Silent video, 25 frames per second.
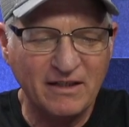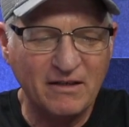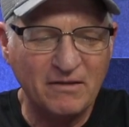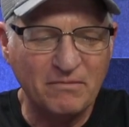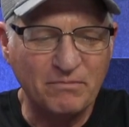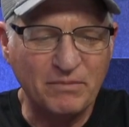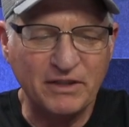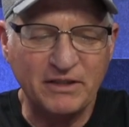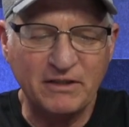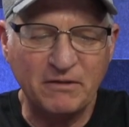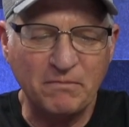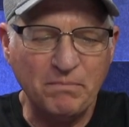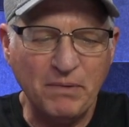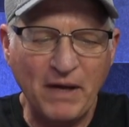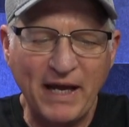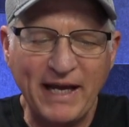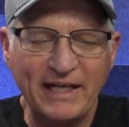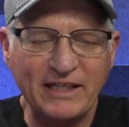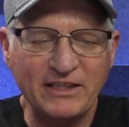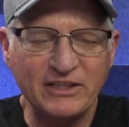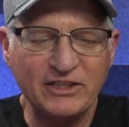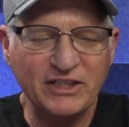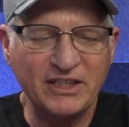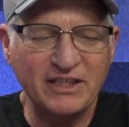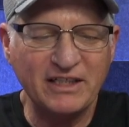But the
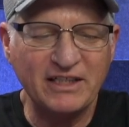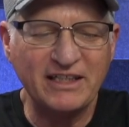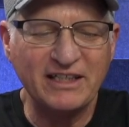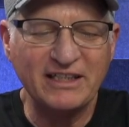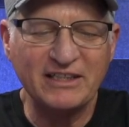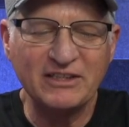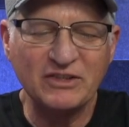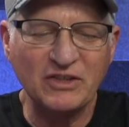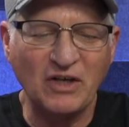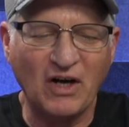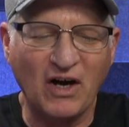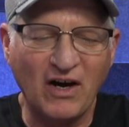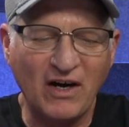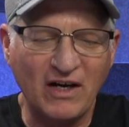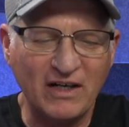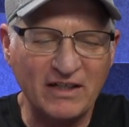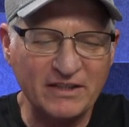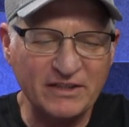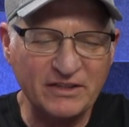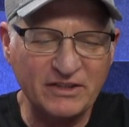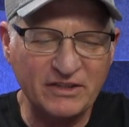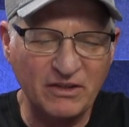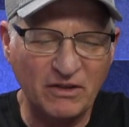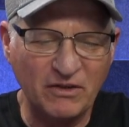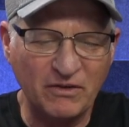patient is
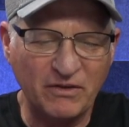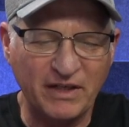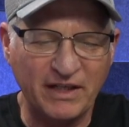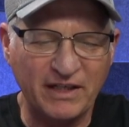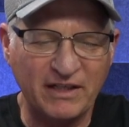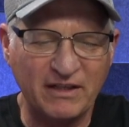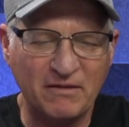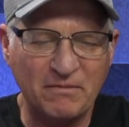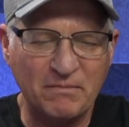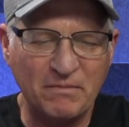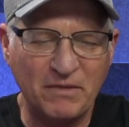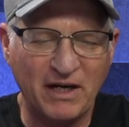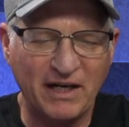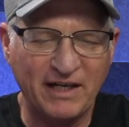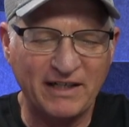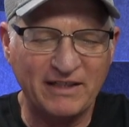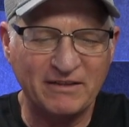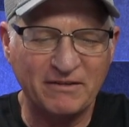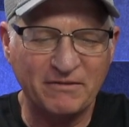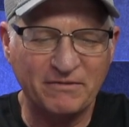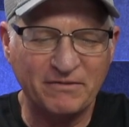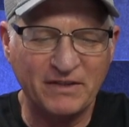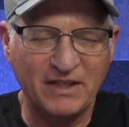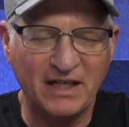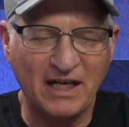also in the mind
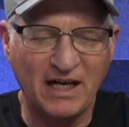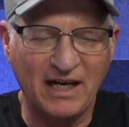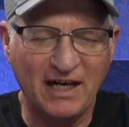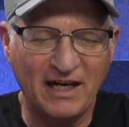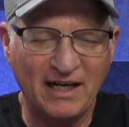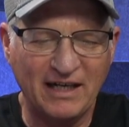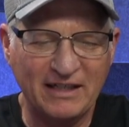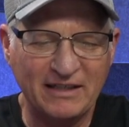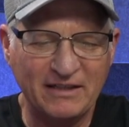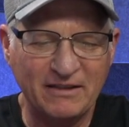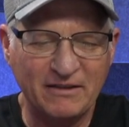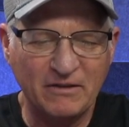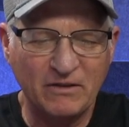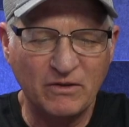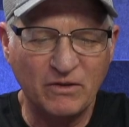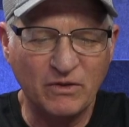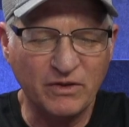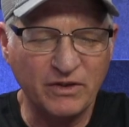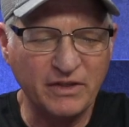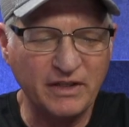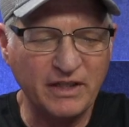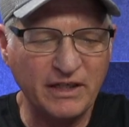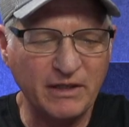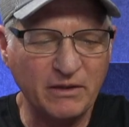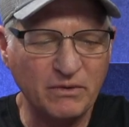of God, or
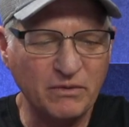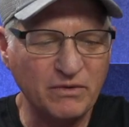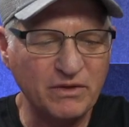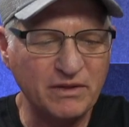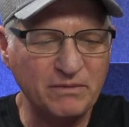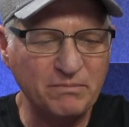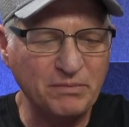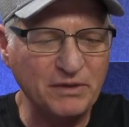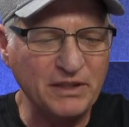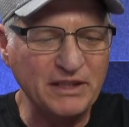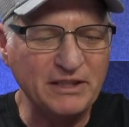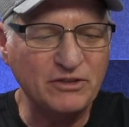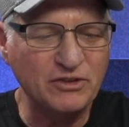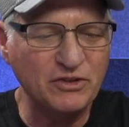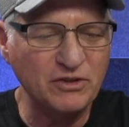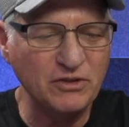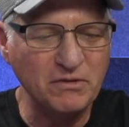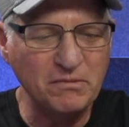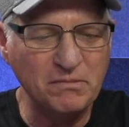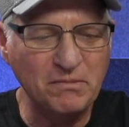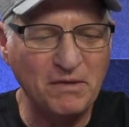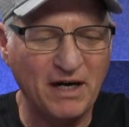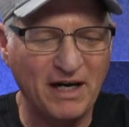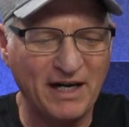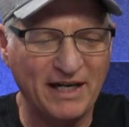there would be two
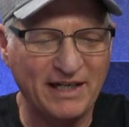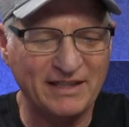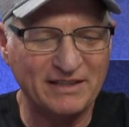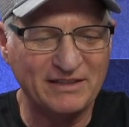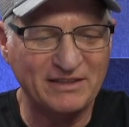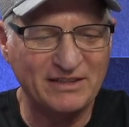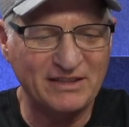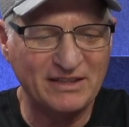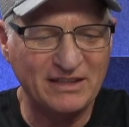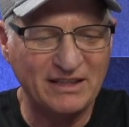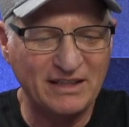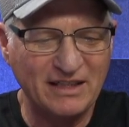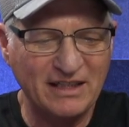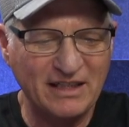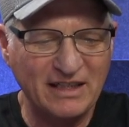minds.